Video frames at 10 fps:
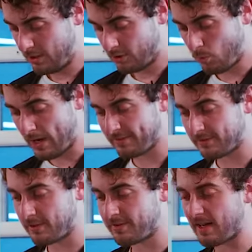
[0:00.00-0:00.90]
So
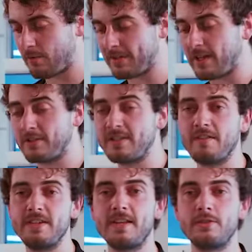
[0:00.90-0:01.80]
what are the
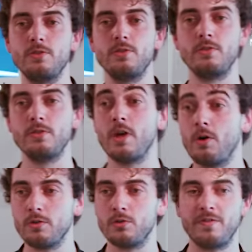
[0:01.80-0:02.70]
services that you
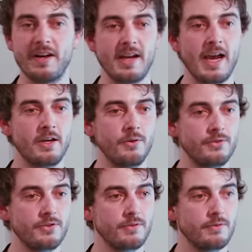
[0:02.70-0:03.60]
know to find
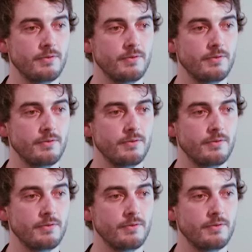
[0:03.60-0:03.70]
icons?